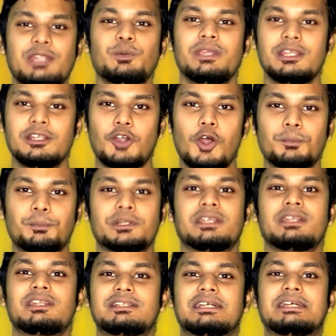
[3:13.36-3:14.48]
to
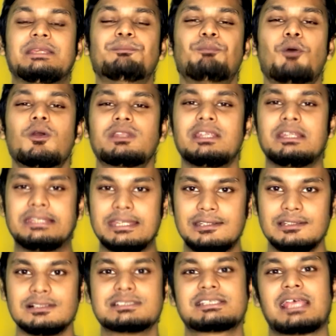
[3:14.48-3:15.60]
incorporate the important
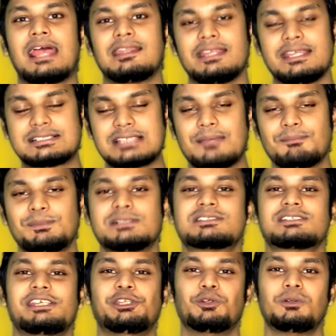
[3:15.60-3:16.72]
details and examples
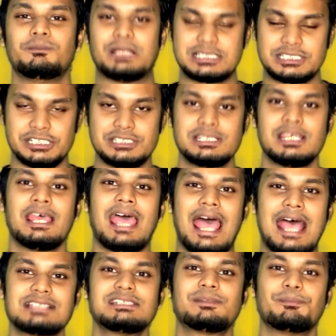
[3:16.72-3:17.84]
in your message
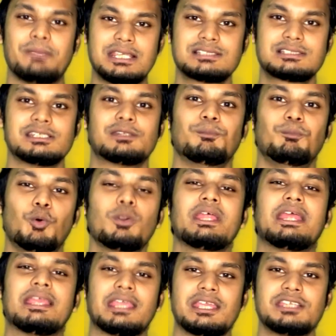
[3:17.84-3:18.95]
as it makes it more
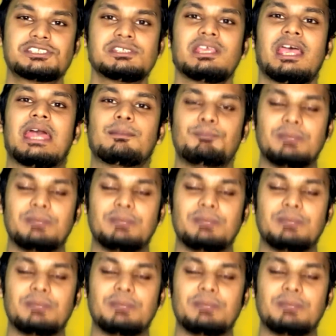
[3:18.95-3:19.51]
engaging and